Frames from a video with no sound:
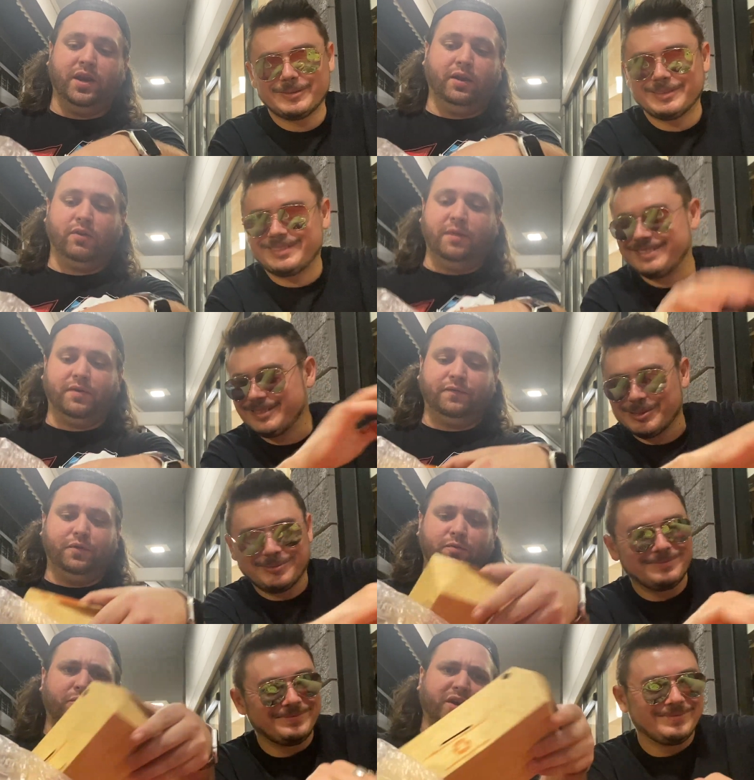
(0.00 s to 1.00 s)
Speaker 1: and grabbed our
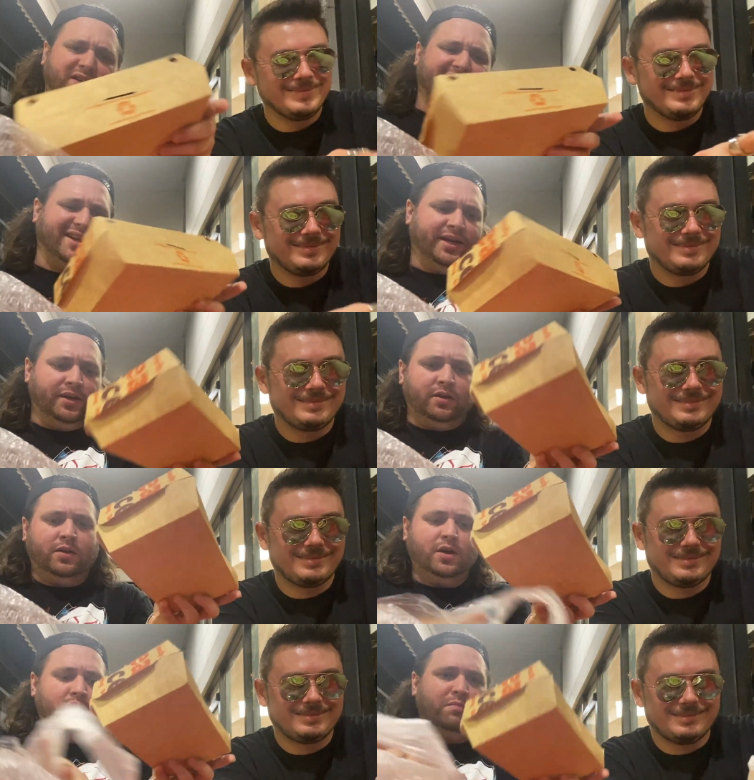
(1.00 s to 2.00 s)
food. We were gonna dine in,
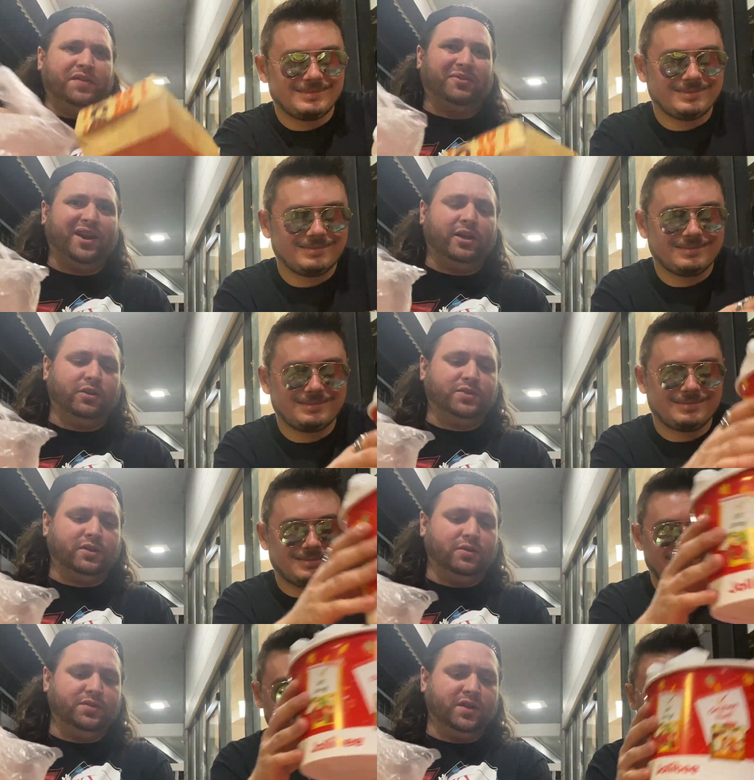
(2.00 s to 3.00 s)
but they were getting close to
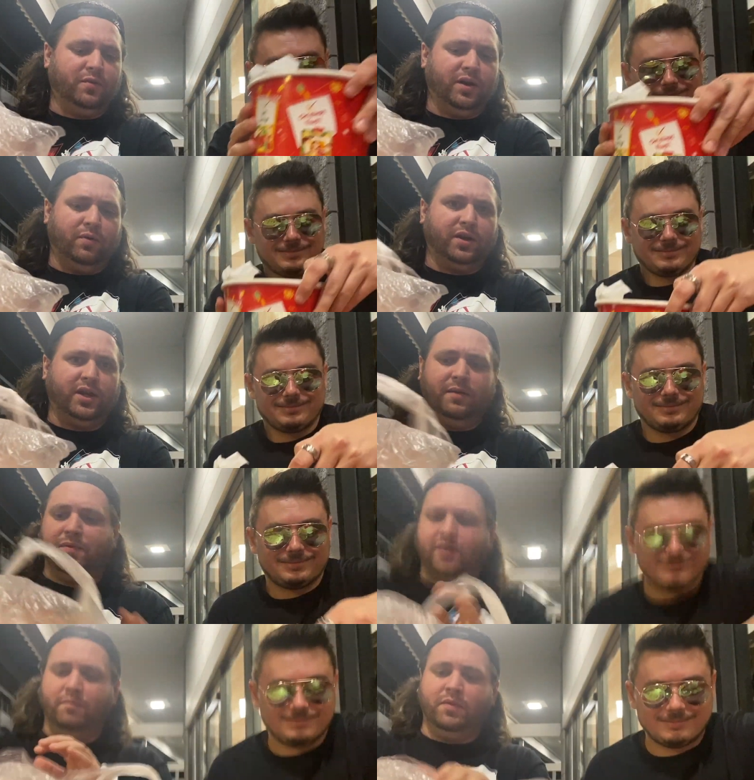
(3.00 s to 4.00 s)
closing. We don't want to keep
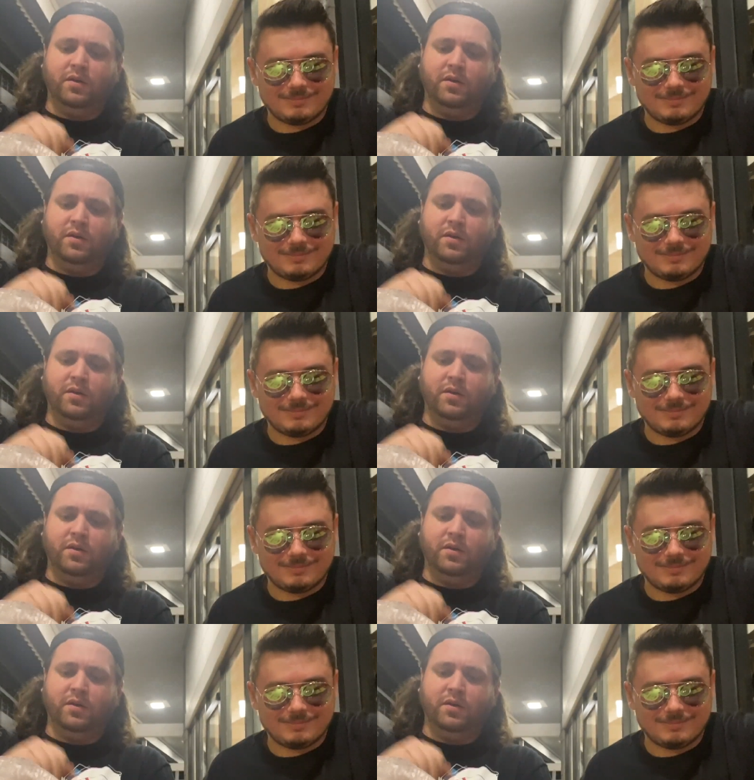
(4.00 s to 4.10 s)
them